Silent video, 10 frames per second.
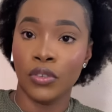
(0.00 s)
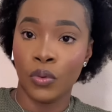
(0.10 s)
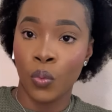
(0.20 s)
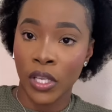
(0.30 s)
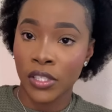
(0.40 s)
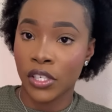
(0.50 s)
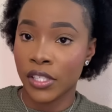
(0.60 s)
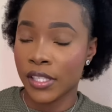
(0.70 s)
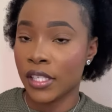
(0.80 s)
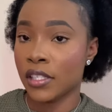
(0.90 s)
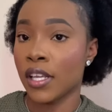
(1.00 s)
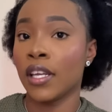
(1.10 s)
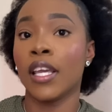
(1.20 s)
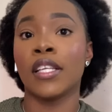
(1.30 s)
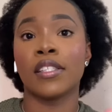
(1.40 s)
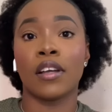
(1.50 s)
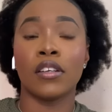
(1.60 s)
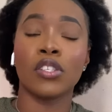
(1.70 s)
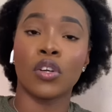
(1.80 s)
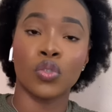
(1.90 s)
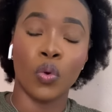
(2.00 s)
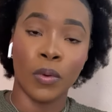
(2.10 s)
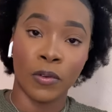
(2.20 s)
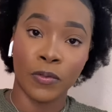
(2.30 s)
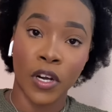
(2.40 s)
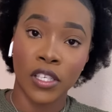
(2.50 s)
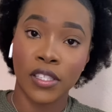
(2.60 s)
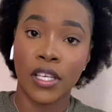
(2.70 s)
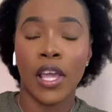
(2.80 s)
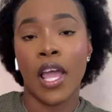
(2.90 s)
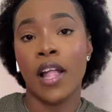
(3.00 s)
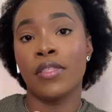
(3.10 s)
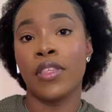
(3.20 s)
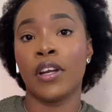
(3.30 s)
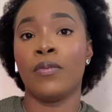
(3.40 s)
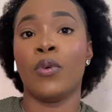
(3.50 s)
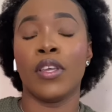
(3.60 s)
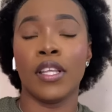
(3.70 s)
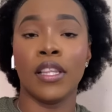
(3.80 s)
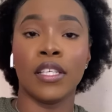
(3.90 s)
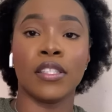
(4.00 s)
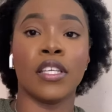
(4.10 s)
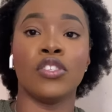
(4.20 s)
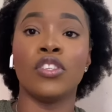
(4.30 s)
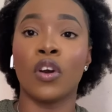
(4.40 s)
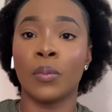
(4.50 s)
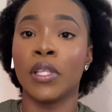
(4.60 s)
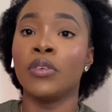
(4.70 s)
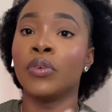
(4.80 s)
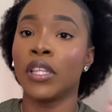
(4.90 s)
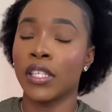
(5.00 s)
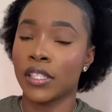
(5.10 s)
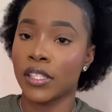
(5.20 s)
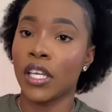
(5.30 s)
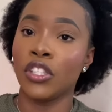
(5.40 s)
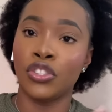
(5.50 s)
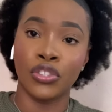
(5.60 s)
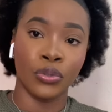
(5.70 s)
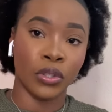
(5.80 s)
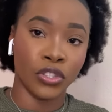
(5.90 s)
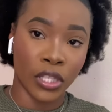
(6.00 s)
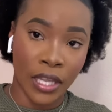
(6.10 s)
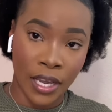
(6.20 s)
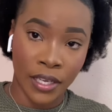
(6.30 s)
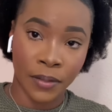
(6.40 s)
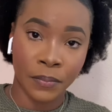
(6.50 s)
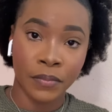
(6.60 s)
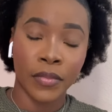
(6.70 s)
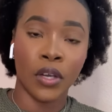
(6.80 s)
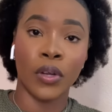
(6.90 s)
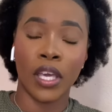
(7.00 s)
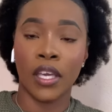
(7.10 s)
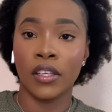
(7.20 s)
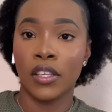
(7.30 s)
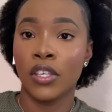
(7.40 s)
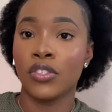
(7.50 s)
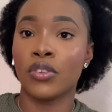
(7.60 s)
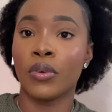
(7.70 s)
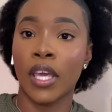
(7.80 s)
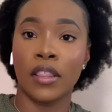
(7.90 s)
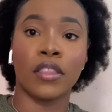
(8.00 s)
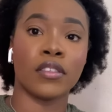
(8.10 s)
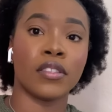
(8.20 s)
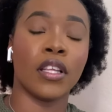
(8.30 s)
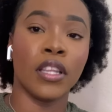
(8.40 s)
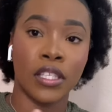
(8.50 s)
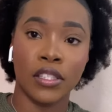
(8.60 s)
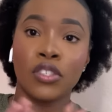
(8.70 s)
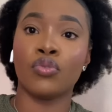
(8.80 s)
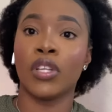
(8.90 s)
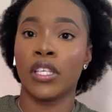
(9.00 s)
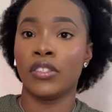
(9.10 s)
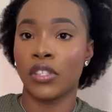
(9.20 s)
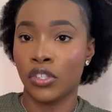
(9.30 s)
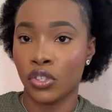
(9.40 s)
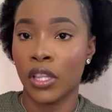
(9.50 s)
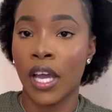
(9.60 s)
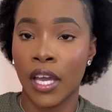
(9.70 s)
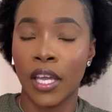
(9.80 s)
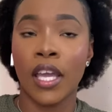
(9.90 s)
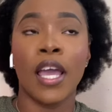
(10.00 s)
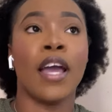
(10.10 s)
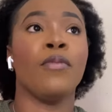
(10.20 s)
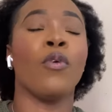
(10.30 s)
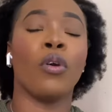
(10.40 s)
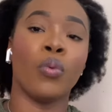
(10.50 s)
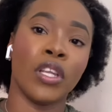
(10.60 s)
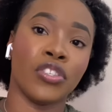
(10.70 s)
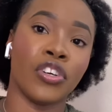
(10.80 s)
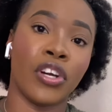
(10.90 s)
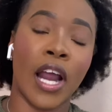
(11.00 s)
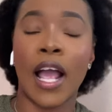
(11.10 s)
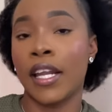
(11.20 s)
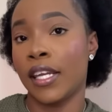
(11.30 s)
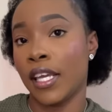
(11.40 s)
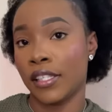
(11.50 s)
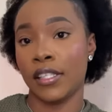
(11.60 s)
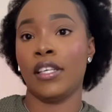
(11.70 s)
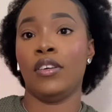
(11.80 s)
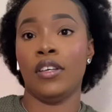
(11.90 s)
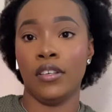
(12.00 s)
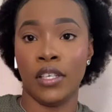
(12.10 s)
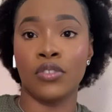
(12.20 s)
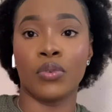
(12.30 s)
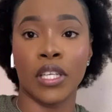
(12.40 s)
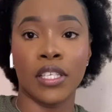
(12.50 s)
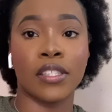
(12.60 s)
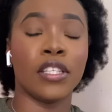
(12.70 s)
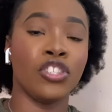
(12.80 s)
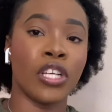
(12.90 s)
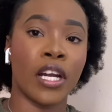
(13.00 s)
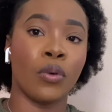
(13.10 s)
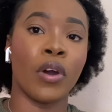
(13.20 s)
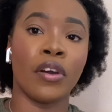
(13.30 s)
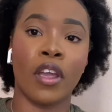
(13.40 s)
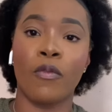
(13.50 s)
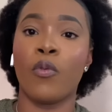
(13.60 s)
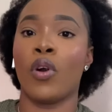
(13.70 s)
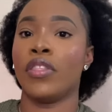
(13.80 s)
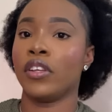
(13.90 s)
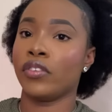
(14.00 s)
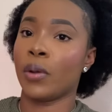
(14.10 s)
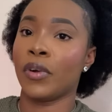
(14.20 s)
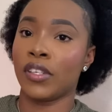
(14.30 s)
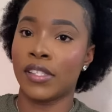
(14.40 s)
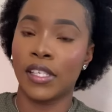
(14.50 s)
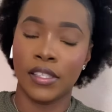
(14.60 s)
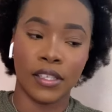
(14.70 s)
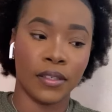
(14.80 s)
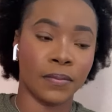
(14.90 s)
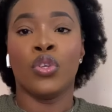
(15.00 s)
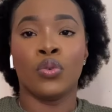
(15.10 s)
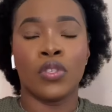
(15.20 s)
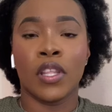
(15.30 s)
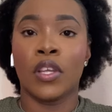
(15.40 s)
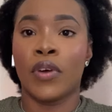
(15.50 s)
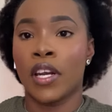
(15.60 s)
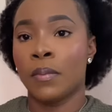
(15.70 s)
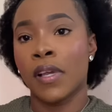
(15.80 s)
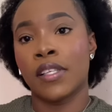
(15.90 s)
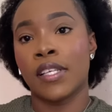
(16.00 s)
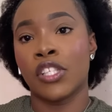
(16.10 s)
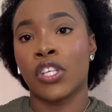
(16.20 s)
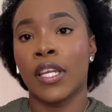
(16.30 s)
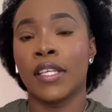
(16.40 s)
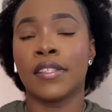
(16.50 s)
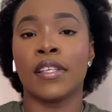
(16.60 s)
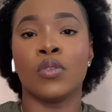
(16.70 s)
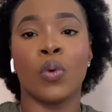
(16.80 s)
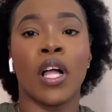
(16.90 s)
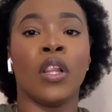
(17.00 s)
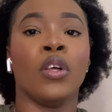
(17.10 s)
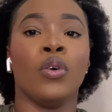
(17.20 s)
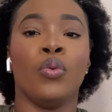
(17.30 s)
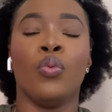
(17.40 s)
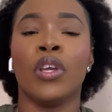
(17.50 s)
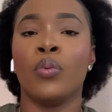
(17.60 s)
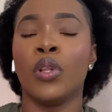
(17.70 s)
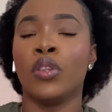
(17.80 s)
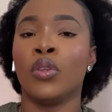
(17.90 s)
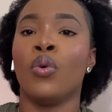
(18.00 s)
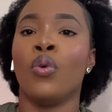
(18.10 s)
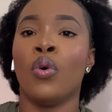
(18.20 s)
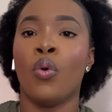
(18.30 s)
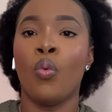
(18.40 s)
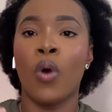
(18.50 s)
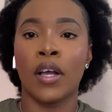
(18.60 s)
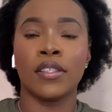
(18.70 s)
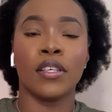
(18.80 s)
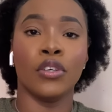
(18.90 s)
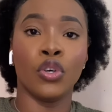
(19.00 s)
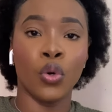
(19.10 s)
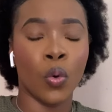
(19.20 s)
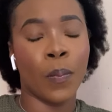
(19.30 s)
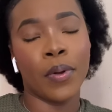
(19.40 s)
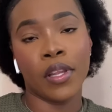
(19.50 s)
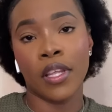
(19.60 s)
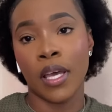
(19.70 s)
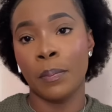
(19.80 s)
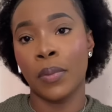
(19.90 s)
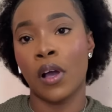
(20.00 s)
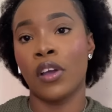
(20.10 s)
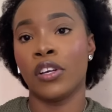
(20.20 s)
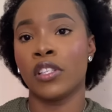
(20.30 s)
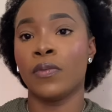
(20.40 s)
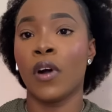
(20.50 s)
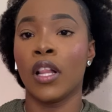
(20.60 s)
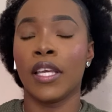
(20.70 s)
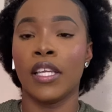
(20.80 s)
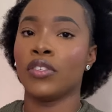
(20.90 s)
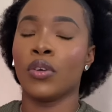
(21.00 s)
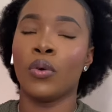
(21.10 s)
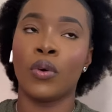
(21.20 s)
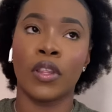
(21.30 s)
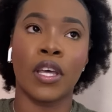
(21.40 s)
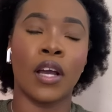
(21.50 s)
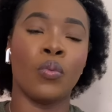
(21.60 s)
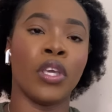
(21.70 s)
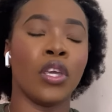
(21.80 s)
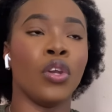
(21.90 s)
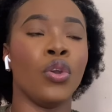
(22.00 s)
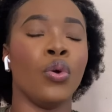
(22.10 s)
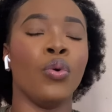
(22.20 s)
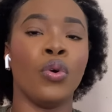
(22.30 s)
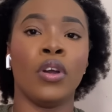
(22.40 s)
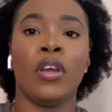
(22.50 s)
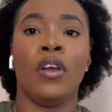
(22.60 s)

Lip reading: winter season, it starts October 1st, and therefore the list is normally released in July. Okay. So get this, the list is released in July for winter, and it is released in January for the summer season. Using the randomization list as well, we will know what group the employers fall in, so that we can know